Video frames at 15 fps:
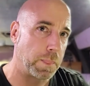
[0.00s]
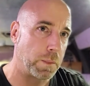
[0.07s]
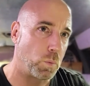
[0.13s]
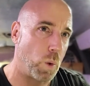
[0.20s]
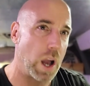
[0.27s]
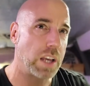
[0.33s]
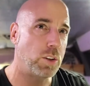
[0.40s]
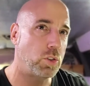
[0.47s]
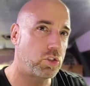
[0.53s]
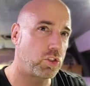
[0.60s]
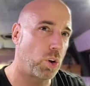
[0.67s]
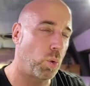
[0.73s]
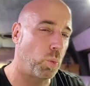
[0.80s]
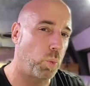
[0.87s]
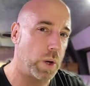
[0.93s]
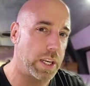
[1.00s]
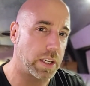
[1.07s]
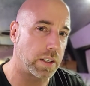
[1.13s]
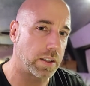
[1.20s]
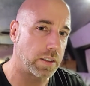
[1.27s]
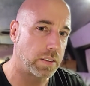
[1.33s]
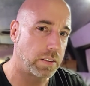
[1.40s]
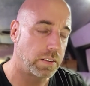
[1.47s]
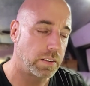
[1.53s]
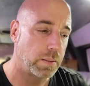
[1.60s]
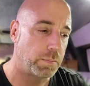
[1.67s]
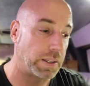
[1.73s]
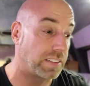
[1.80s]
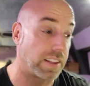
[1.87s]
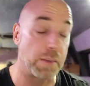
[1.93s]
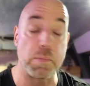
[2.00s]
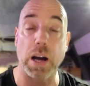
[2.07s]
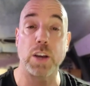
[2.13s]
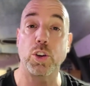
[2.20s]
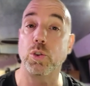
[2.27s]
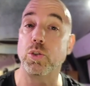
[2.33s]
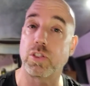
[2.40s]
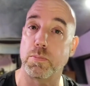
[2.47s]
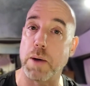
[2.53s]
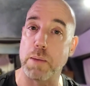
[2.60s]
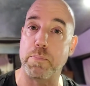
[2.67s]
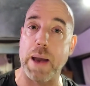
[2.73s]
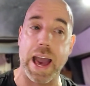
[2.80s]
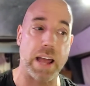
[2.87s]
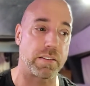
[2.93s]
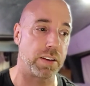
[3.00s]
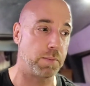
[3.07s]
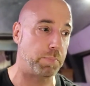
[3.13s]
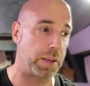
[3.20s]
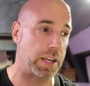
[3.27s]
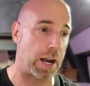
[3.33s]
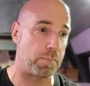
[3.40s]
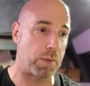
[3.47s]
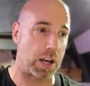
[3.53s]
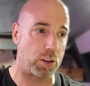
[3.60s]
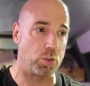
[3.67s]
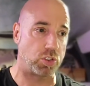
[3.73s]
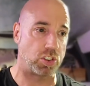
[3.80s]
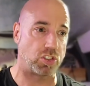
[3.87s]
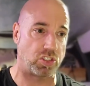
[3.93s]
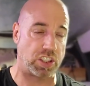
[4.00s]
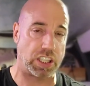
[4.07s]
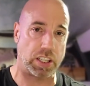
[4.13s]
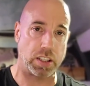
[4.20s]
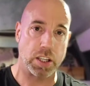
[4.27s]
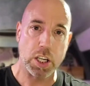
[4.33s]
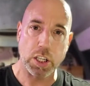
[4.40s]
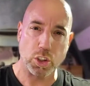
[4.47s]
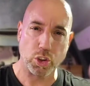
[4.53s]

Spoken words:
Why are you so weak? Because I'm not used to my battery I'm not used to seeing